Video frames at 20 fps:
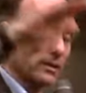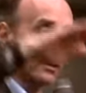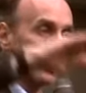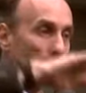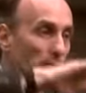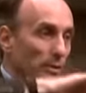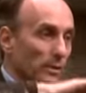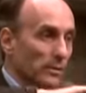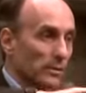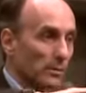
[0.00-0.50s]
as the
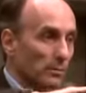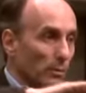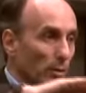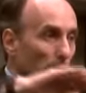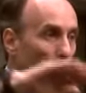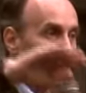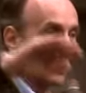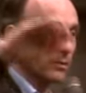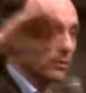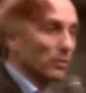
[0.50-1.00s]
increase in
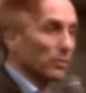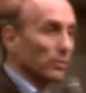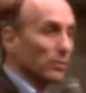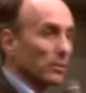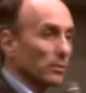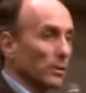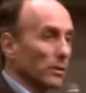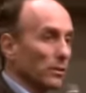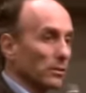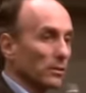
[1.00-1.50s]
bovine growth
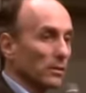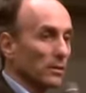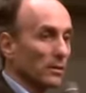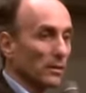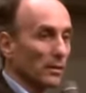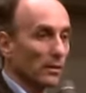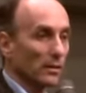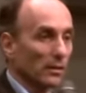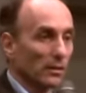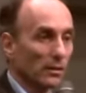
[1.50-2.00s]

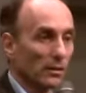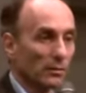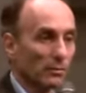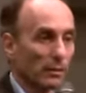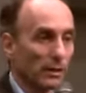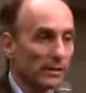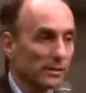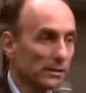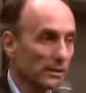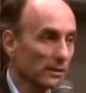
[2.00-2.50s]
hormone
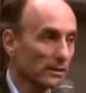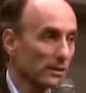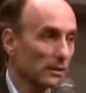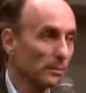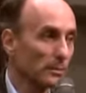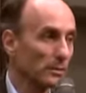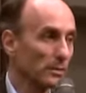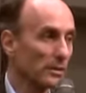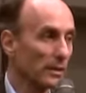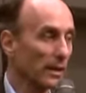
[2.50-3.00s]
by
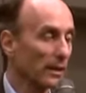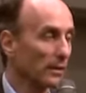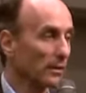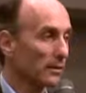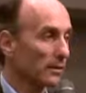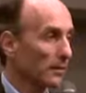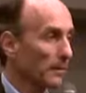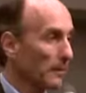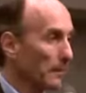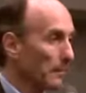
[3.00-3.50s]

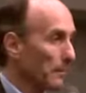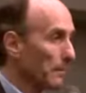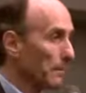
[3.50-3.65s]
60%.